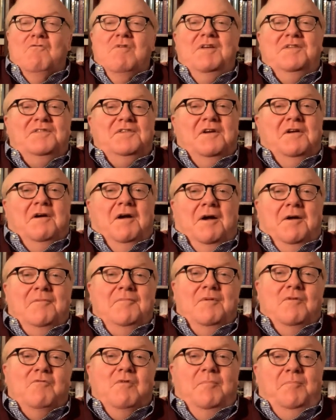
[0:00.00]
risk
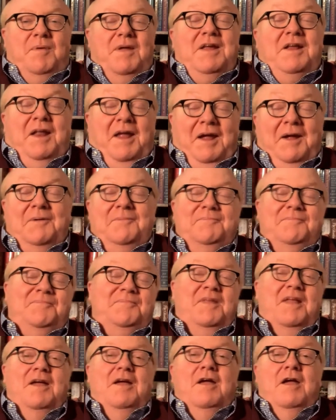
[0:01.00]
uh, repeating
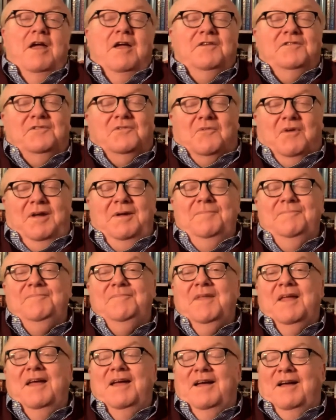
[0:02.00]
history,
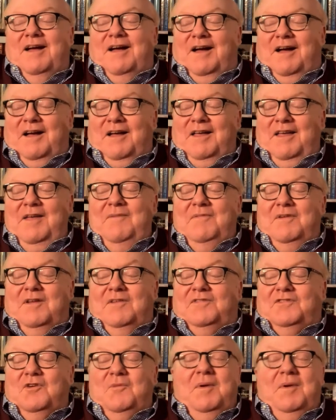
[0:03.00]
uh,
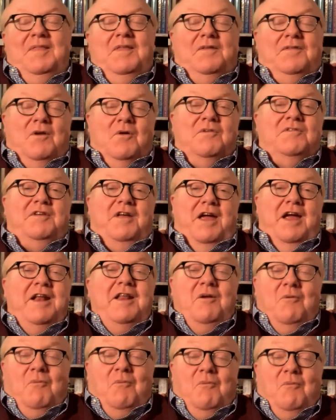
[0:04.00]
even assuming that there is
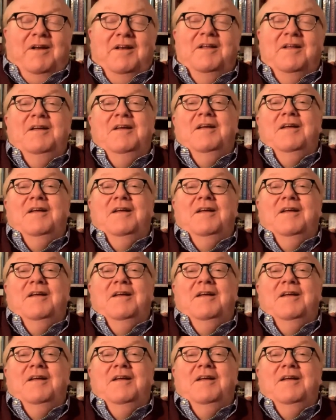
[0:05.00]
anyone